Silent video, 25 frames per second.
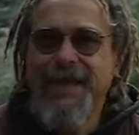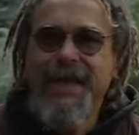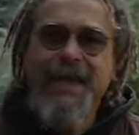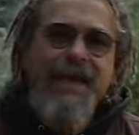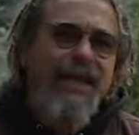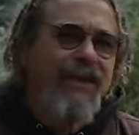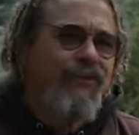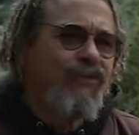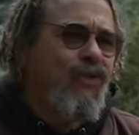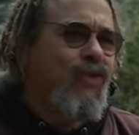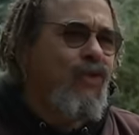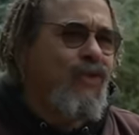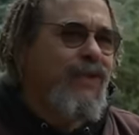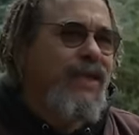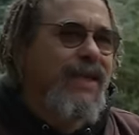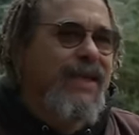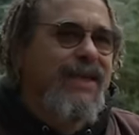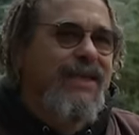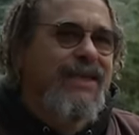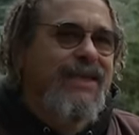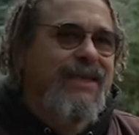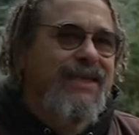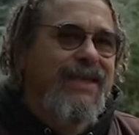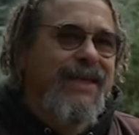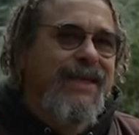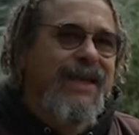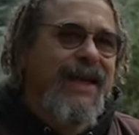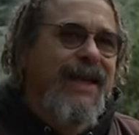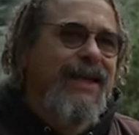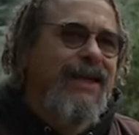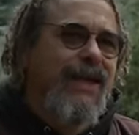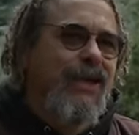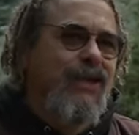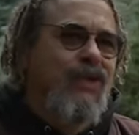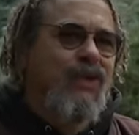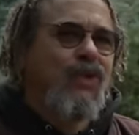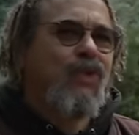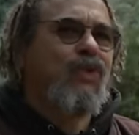He wrote this in
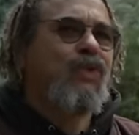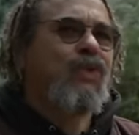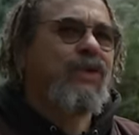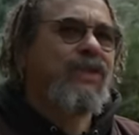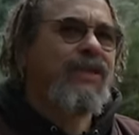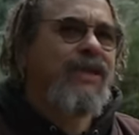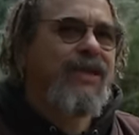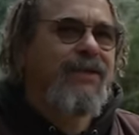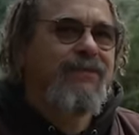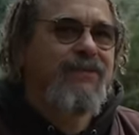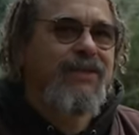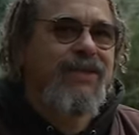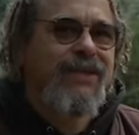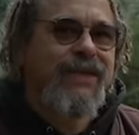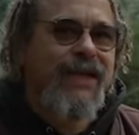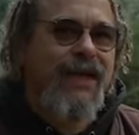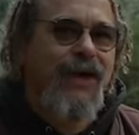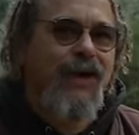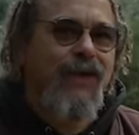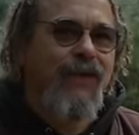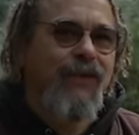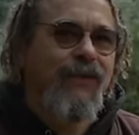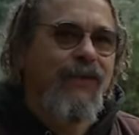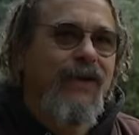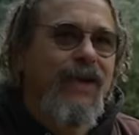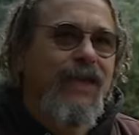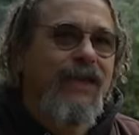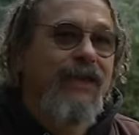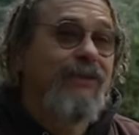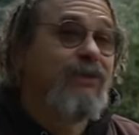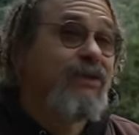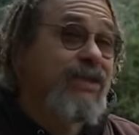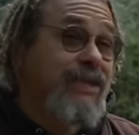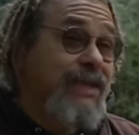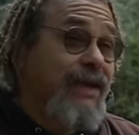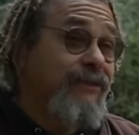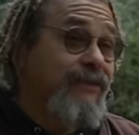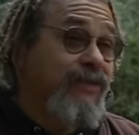a note to himself that
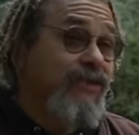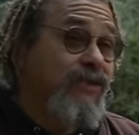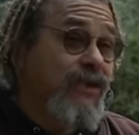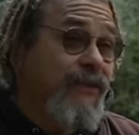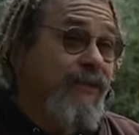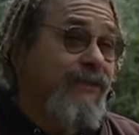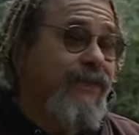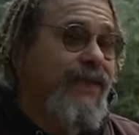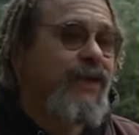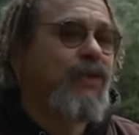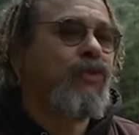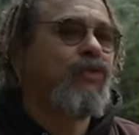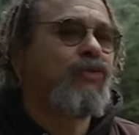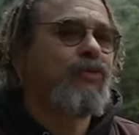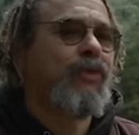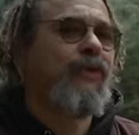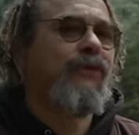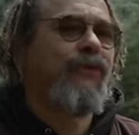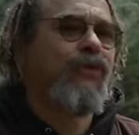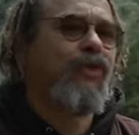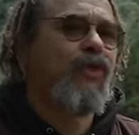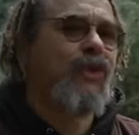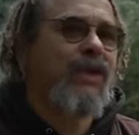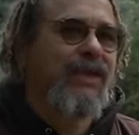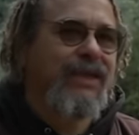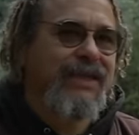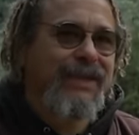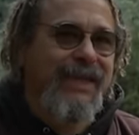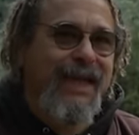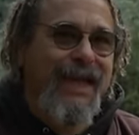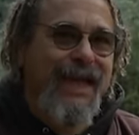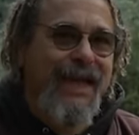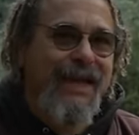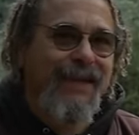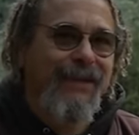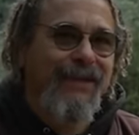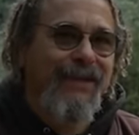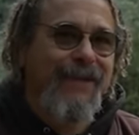was never revealed before his
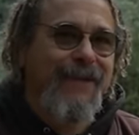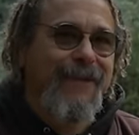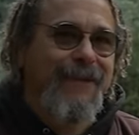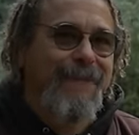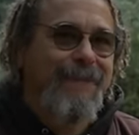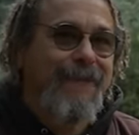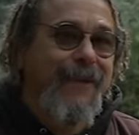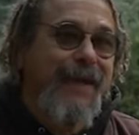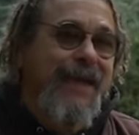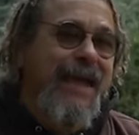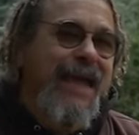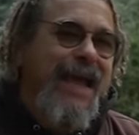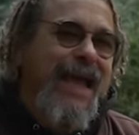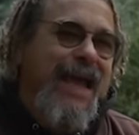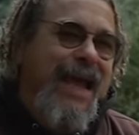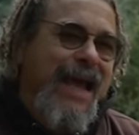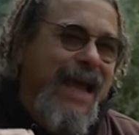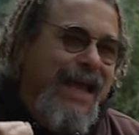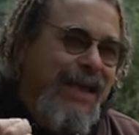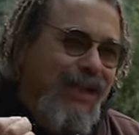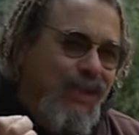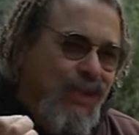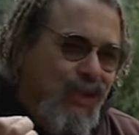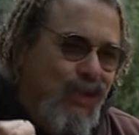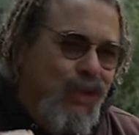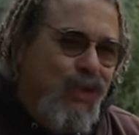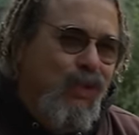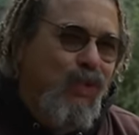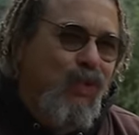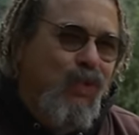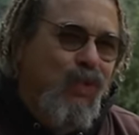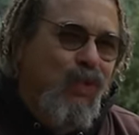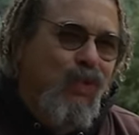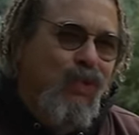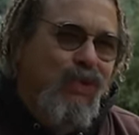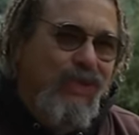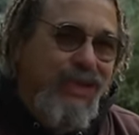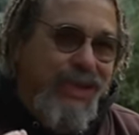death. It
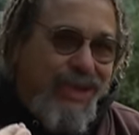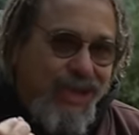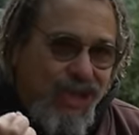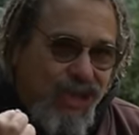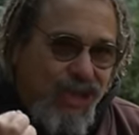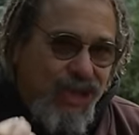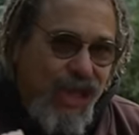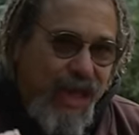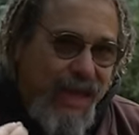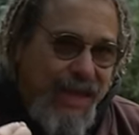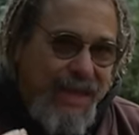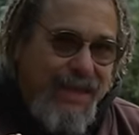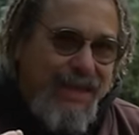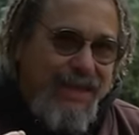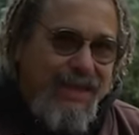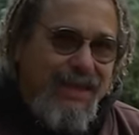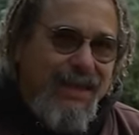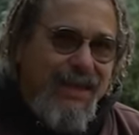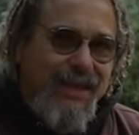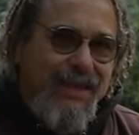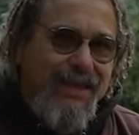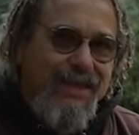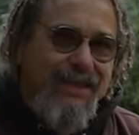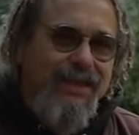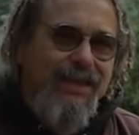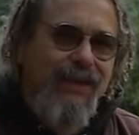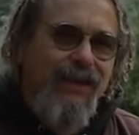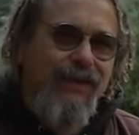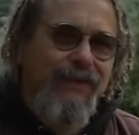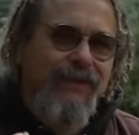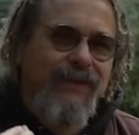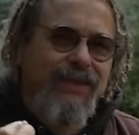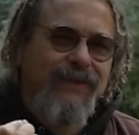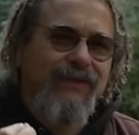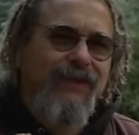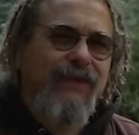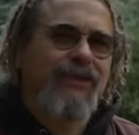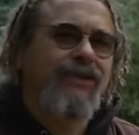shows the genesis of
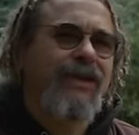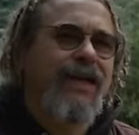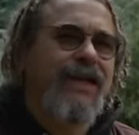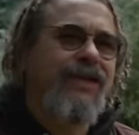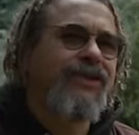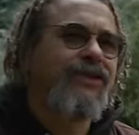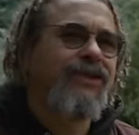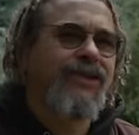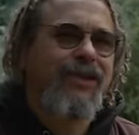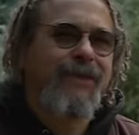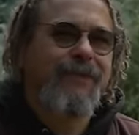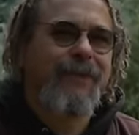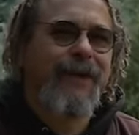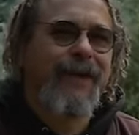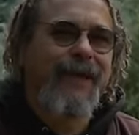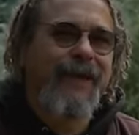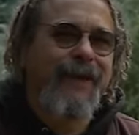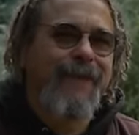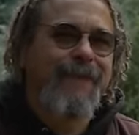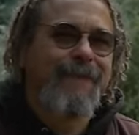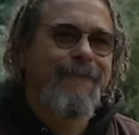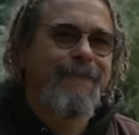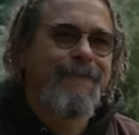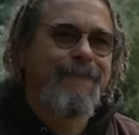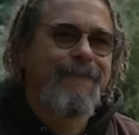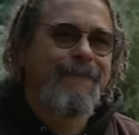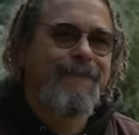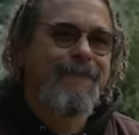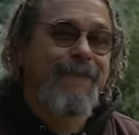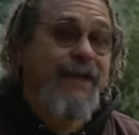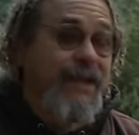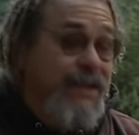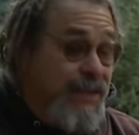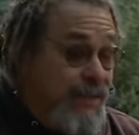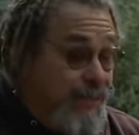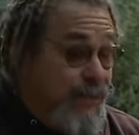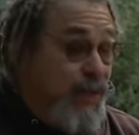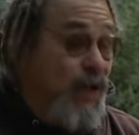his philanthropy.
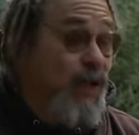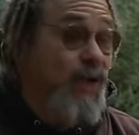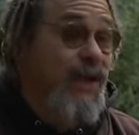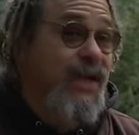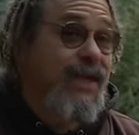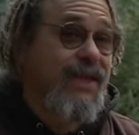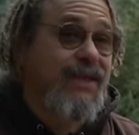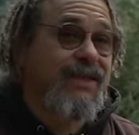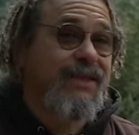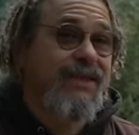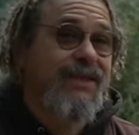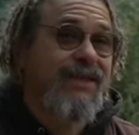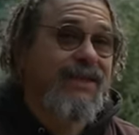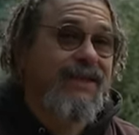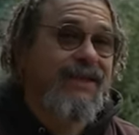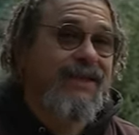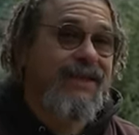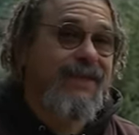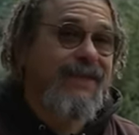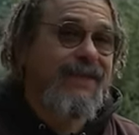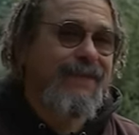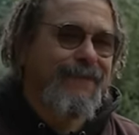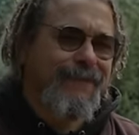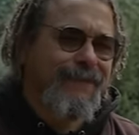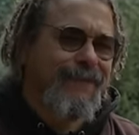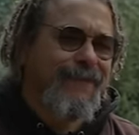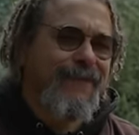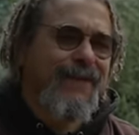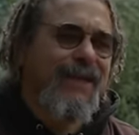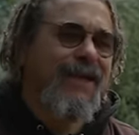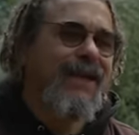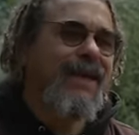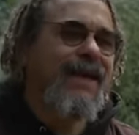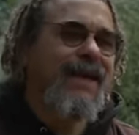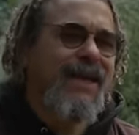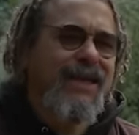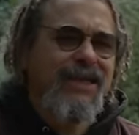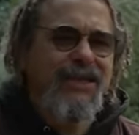And to be honest,
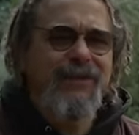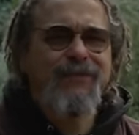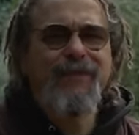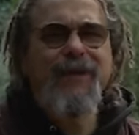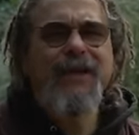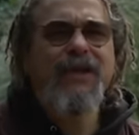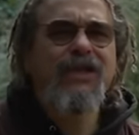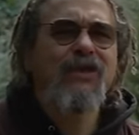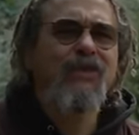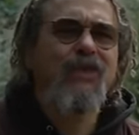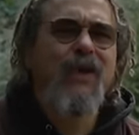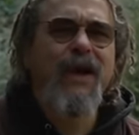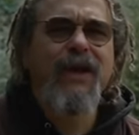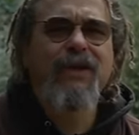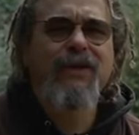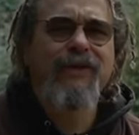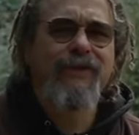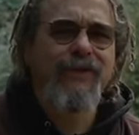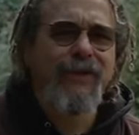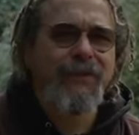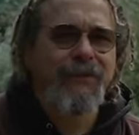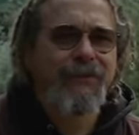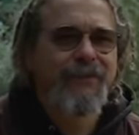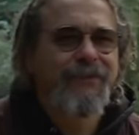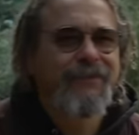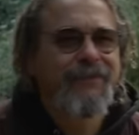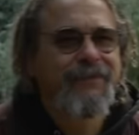it speaks well of him.